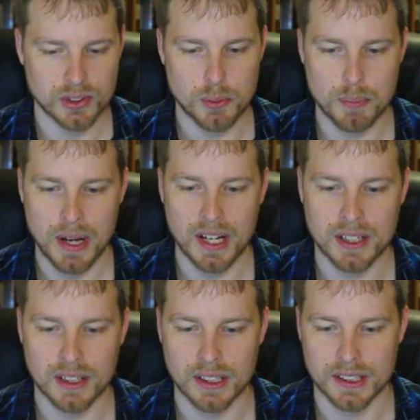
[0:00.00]
no
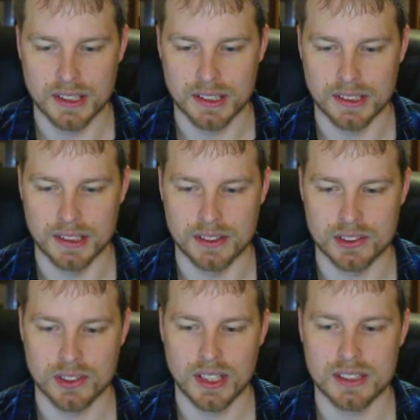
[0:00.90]
back icon in there,
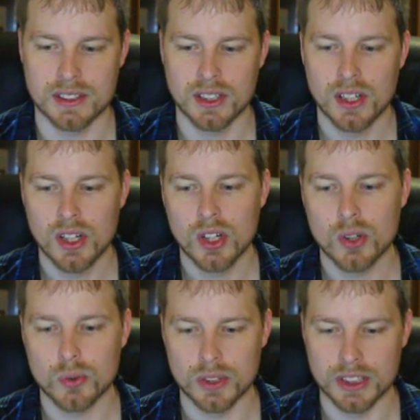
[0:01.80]
so that's
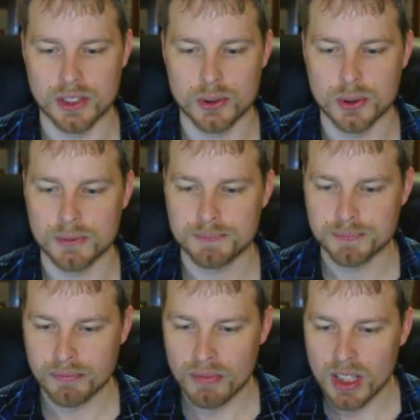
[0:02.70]
really cool.
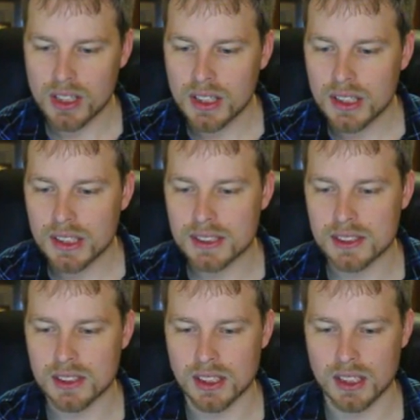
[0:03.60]
This
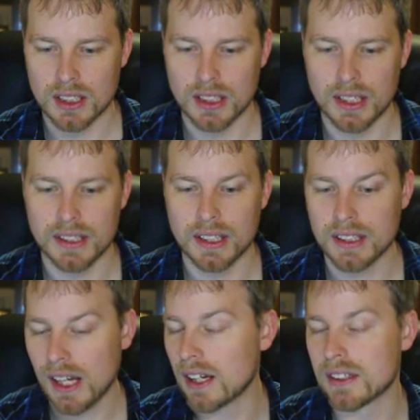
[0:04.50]
is, uh, and
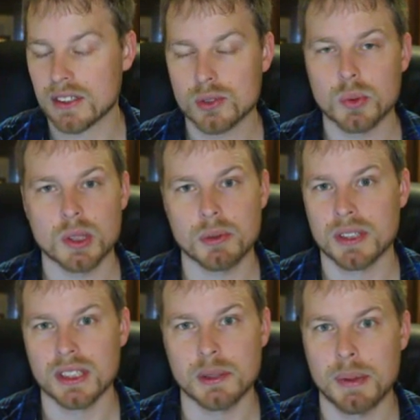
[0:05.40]
then, yeah, it does work
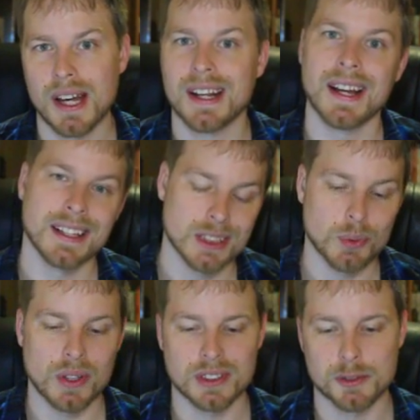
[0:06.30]
with LilyPad
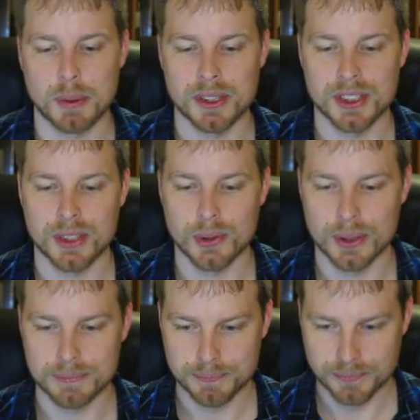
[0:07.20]
as well as
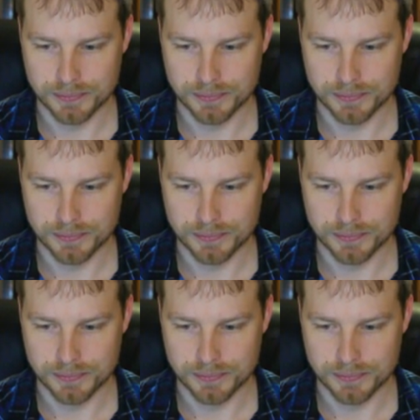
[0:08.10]
BungeeCord,